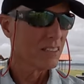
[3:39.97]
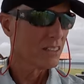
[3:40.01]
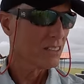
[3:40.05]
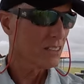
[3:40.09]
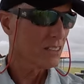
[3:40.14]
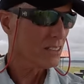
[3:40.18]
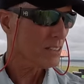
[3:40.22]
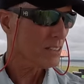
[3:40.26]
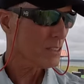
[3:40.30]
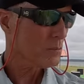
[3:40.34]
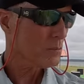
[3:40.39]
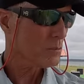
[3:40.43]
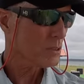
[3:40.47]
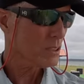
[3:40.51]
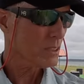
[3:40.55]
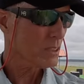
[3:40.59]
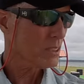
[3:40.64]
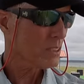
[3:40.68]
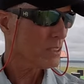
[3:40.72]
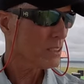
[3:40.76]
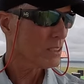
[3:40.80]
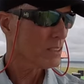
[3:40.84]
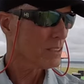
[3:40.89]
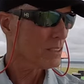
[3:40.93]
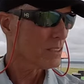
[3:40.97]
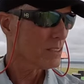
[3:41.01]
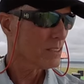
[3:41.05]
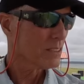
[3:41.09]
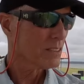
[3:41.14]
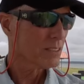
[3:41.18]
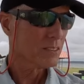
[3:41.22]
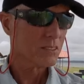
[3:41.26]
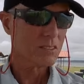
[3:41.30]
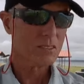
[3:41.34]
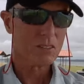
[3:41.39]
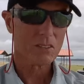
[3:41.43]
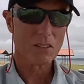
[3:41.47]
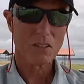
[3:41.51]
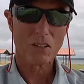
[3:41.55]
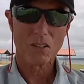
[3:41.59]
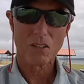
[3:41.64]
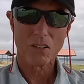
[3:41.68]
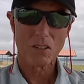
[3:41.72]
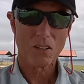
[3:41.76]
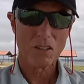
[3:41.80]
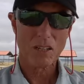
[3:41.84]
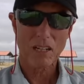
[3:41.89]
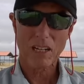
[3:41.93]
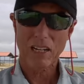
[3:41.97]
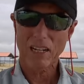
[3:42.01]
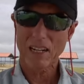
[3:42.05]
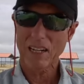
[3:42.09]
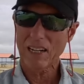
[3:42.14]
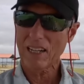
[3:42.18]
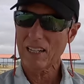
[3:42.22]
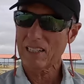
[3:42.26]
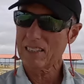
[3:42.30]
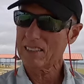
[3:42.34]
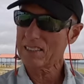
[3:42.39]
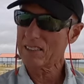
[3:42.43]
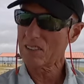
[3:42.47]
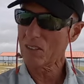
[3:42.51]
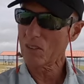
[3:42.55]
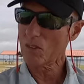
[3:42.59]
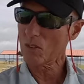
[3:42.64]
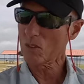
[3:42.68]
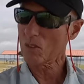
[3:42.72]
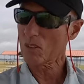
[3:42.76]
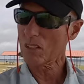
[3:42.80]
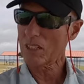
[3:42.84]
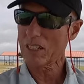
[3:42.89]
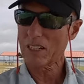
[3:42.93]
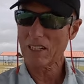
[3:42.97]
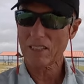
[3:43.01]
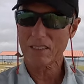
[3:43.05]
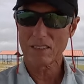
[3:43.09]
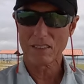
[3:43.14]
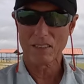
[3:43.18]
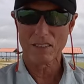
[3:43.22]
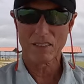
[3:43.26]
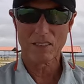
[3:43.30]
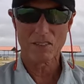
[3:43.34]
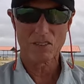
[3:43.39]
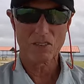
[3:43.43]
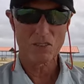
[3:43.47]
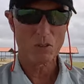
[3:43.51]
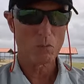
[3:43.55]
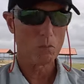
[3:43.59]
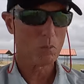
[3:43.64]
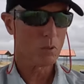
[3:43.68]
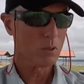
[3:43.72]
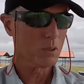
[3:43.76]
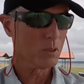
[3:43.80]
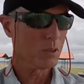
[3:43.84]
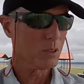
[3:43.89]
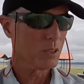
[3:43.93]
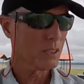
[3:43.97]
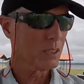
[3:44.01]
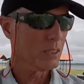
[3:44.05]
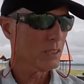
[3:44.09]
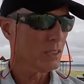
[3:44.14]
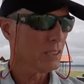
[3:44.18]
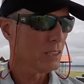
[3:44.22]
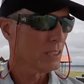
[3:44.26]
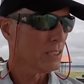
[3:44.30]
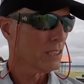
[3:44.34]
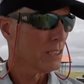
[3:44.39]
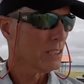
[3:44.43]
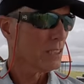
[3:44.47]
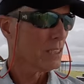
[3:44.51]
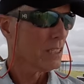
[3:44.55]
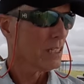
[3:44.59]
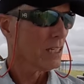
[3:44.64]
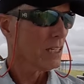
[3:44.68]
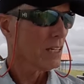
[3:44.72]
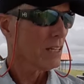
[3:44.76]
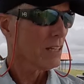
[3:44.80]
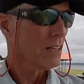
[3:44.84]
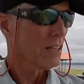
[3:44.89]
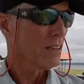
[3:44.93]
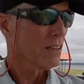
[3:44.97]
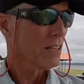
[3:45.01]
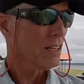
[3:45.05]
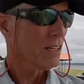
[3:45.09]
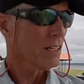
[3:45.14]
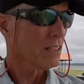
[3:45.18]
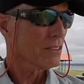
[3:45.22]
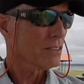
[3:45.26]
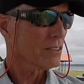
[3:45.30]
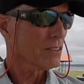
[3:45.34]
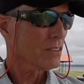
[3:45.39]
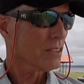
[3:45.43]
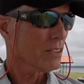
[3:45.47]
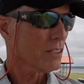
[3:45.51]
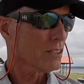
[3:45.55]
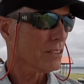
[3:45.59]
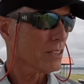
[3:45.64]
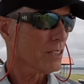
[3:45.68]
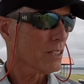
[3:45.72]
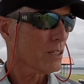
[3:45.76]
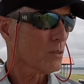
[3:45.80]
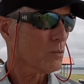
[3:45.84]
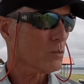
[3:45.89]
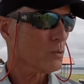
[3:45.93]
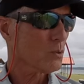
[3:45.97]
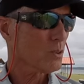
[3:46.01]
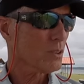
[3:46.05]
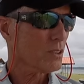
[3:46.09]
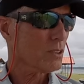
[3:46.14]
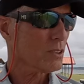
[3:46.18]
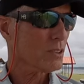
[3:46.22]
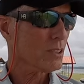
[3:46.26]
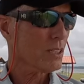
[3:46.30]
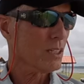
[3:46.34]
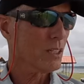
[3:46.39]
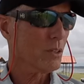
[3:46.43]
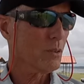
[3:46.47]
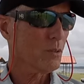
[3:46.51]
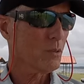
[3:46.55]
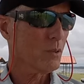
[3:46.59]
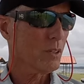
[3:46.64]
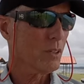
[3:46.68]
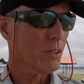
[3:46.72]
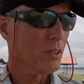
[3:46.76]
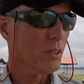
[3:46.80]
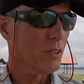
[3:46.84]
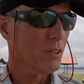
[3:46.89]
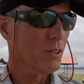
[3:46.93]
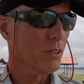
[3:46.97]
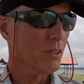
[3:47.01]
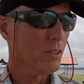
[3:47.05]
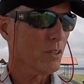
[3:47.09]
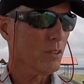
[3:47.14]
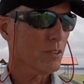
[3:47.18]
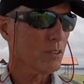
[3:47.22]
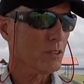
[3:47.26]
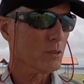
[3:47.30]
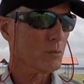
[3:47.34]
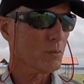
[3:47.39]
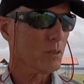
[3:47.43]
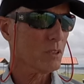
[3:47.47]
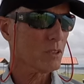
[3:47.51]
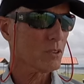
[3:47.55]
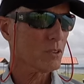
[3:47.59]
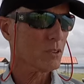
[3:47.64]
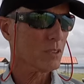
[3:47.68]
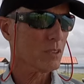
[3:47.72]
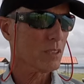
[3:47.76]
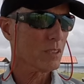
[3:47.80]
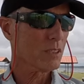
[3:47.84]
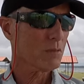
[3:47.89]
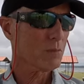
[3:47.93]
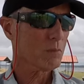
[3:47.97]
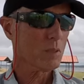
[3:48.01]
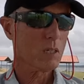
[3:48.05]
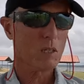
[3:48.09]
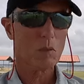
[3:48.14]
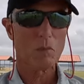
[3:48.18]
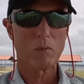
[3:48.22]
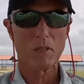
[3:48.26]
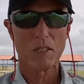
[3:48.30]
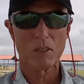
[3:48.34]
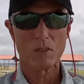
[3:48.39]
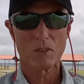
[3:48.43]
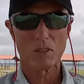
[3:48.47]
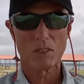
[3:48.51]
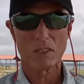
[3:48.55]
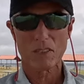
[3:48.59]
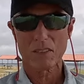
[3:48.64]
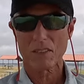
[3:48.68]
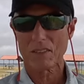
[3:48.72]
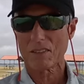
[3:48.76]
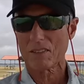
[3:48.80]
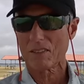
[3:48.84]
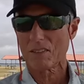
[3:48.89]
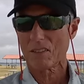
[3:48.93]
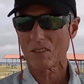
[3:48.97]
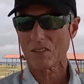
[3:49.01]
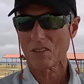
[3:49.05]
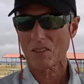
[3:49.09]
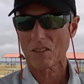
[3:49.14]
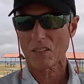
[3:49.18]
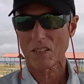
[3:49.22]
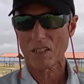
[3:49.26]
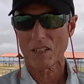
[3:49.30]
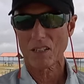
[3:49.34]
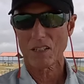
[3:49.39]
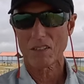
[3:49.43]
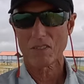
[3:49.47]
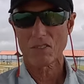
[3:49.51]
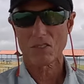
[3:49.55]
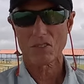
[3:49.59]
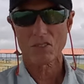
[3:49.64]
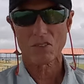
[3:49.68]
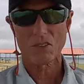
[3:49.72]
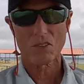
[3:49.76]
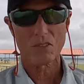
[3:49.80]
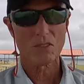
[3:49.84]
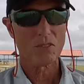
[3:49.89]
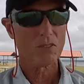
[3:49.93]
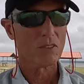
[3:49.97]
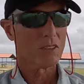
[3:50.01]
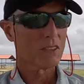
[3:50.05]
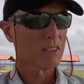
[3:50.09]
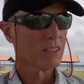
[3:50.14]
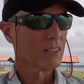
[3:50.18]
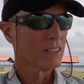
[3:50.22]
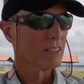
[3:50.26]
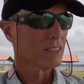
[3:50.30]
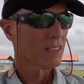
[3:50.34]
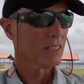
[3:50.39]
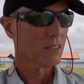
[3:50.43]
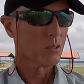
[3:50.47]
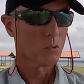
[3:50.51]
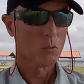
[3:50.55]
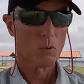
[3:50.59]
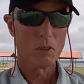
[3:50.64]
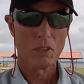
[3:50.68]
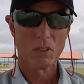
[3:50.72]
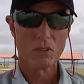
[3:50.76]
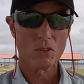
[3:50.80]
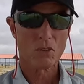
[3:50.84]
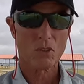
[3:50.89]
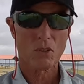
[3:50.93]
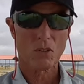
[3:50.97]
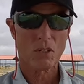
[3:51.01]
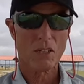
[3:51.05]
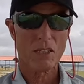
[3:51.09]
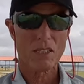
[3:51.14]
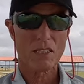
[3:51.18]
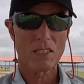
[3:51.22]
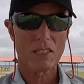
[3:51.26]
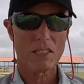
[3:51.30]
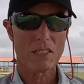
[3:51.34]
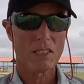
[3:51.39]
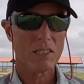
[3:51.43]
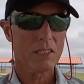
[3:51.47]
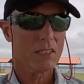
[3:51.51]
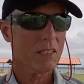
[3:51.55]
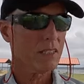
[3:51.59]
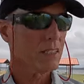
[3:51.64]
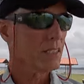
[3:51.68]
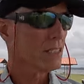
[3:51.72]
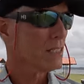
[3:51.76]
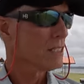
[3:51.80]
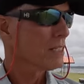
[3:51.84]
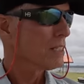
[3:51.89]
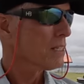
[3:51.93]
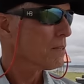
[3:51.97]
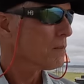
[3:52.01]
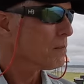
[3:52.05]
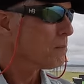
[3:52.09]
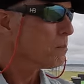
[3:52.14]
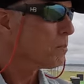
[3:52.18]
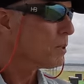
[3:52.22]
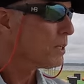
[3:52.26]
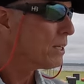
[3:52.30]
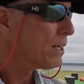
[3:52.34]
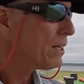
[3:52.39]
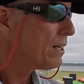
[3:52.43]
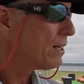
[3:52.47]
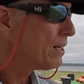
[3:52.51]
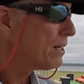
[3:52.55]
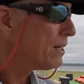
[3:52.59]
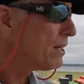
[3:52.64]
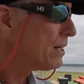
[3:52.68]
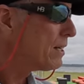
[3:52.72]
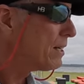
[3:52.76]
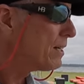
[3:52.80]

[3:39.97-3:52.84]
here it comes again. So I don't like the instability that comes with this kind of weather, especially in barometric and all that. So, and the wind's crazy. But